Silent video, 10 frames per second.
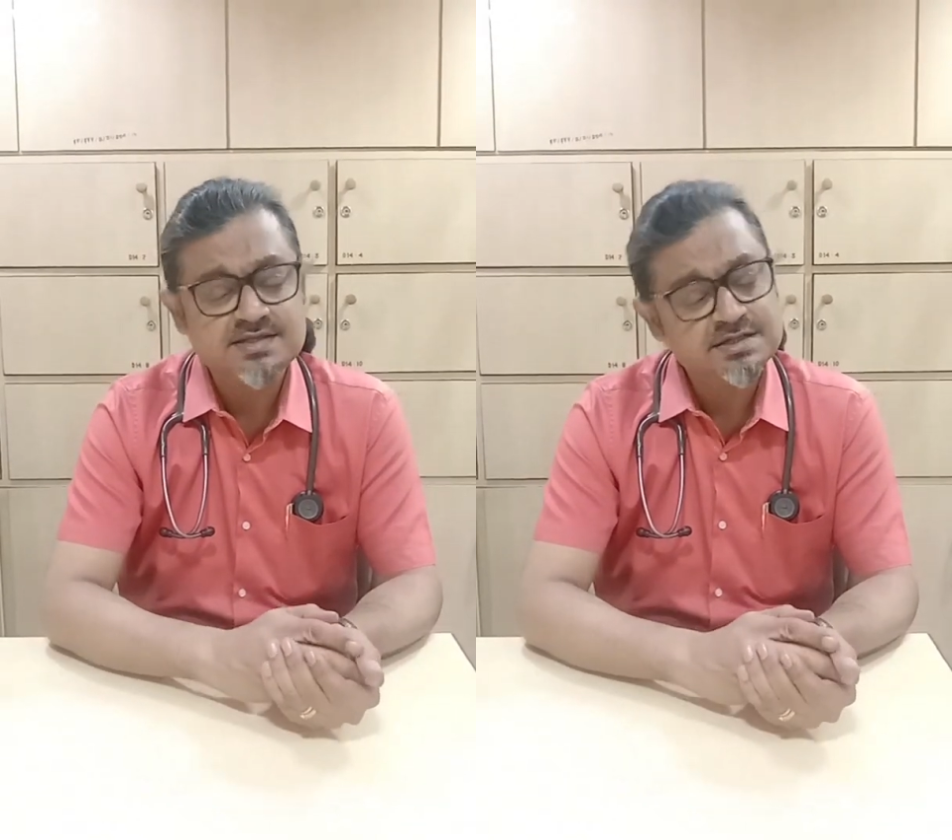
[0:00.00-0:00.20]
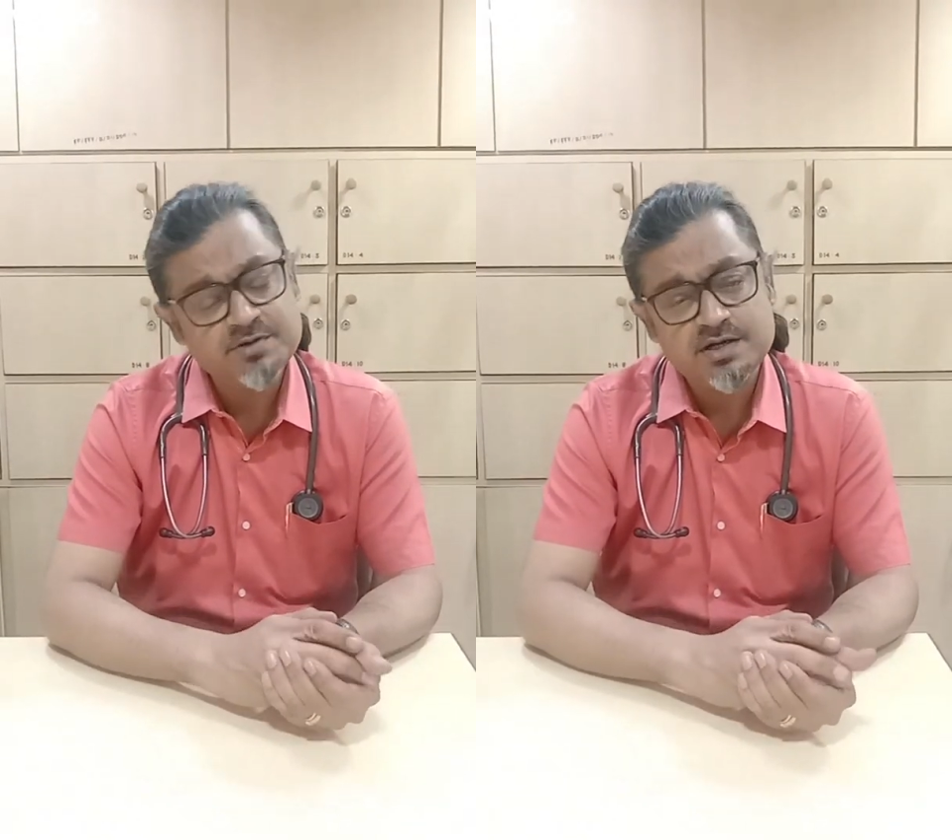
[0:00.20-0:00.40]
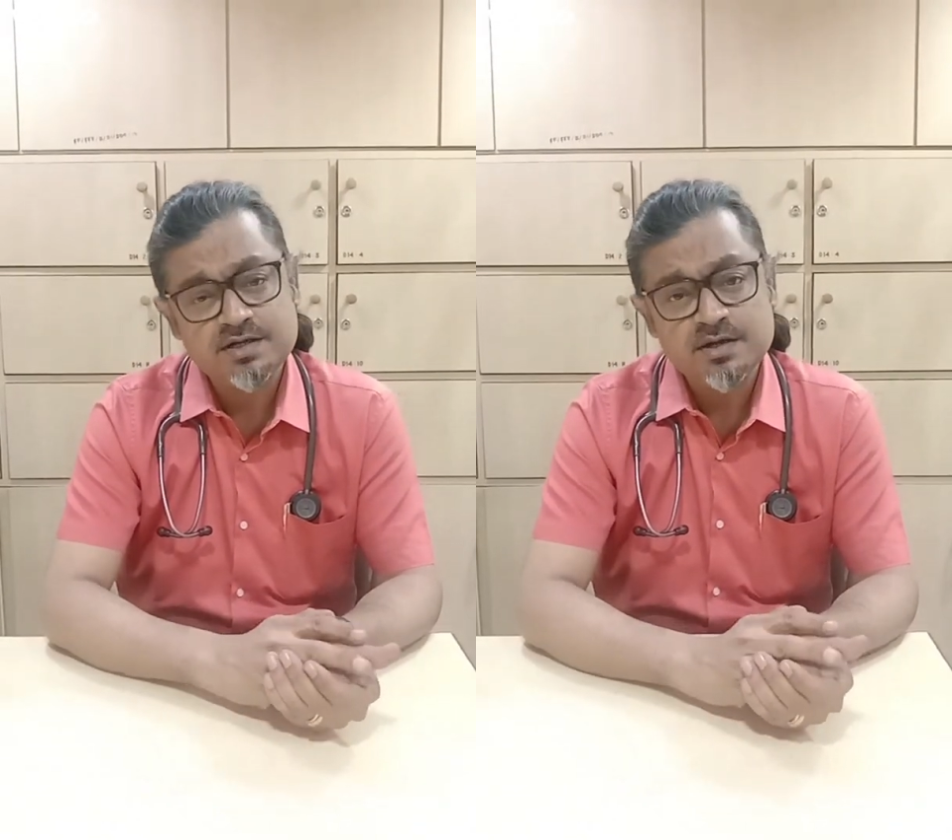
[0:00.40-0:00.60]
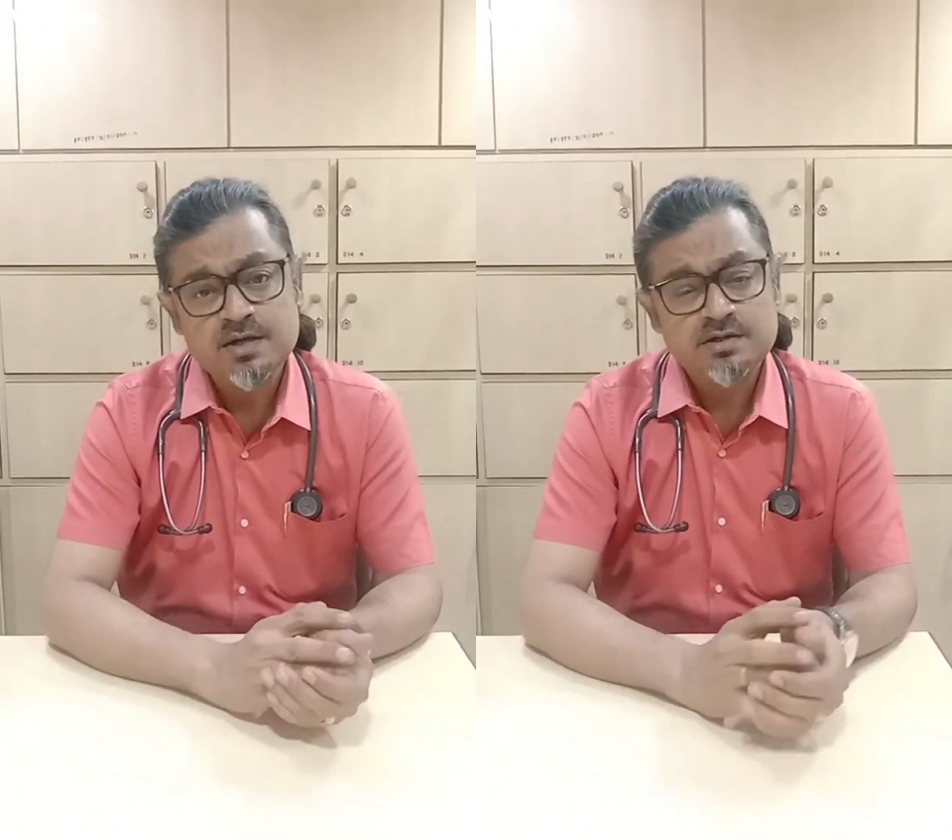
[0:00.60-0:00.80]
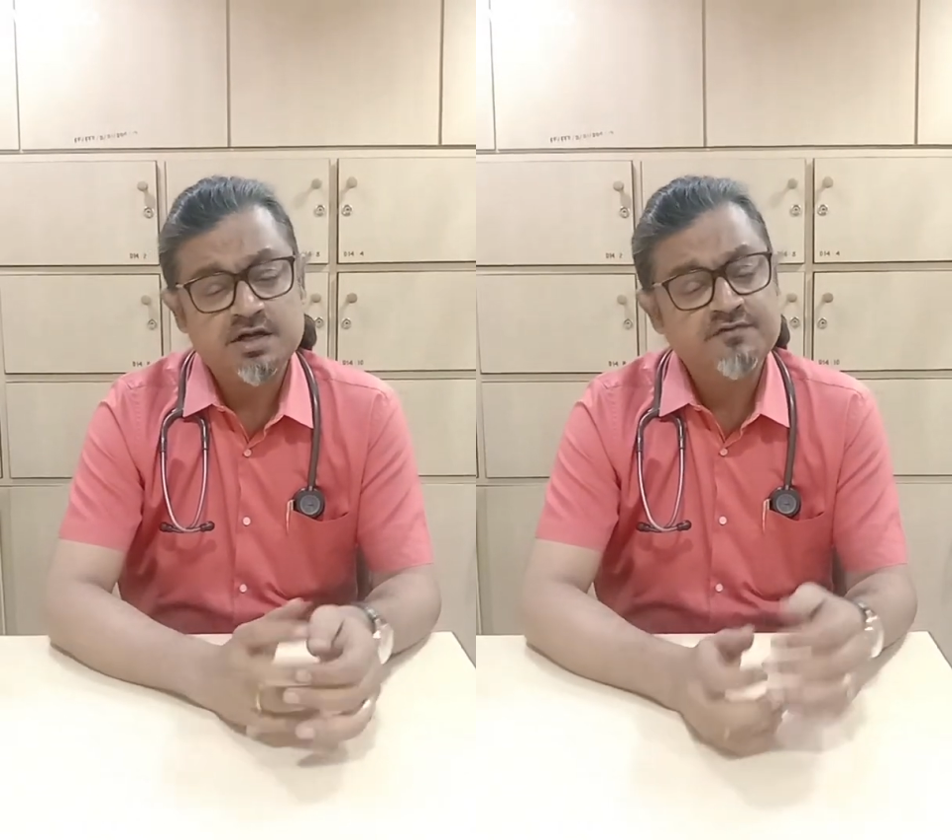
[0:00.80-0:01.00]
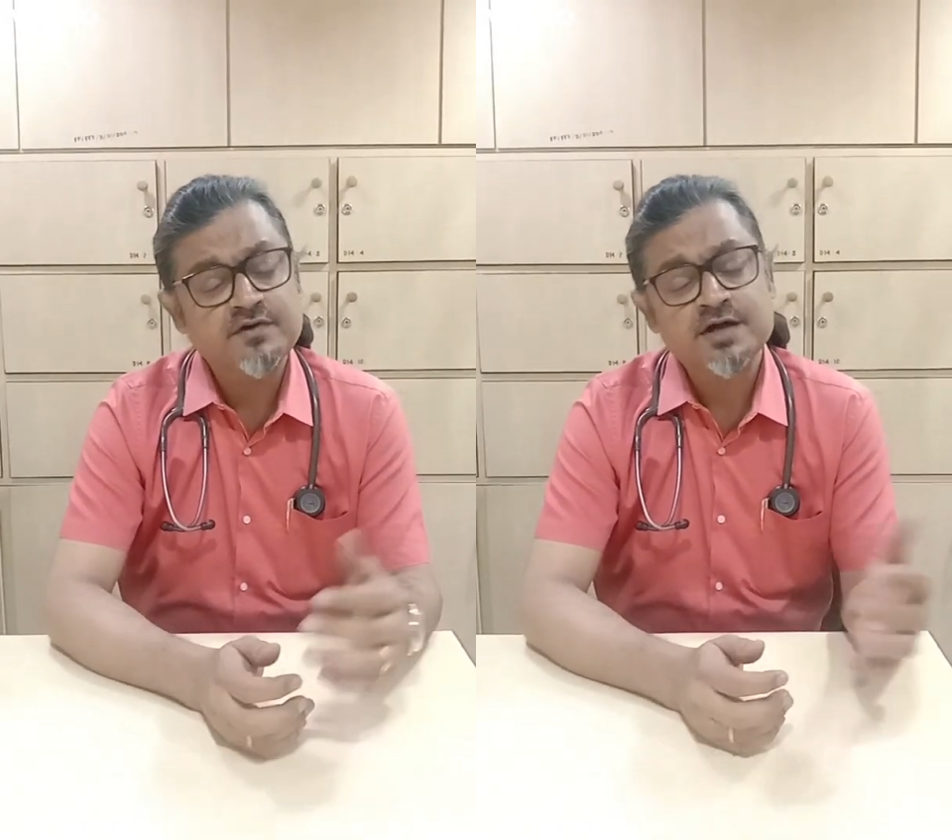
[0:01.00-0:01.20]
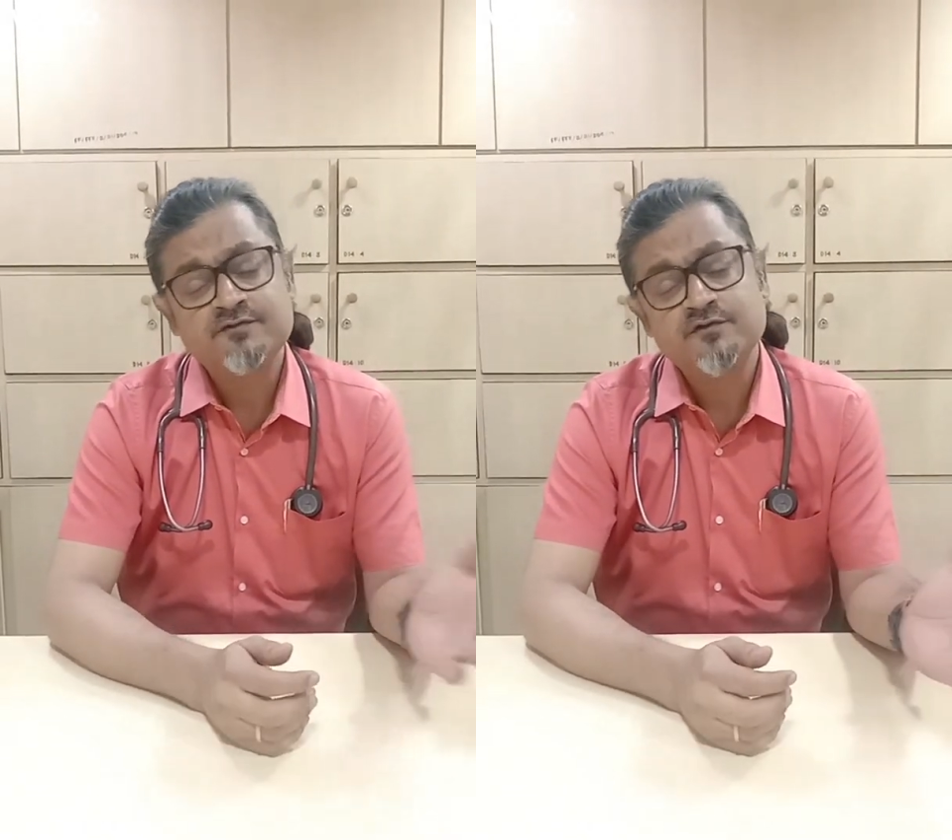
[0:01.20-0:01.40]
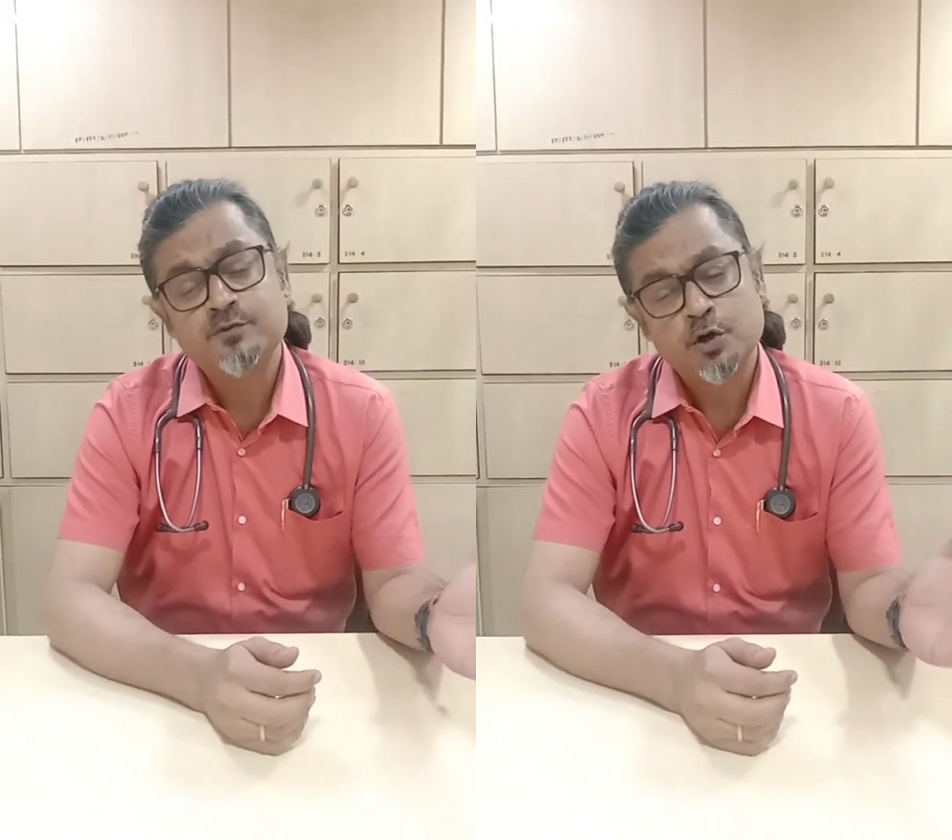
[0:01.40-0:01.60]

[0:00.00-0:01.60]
and similarly the different type of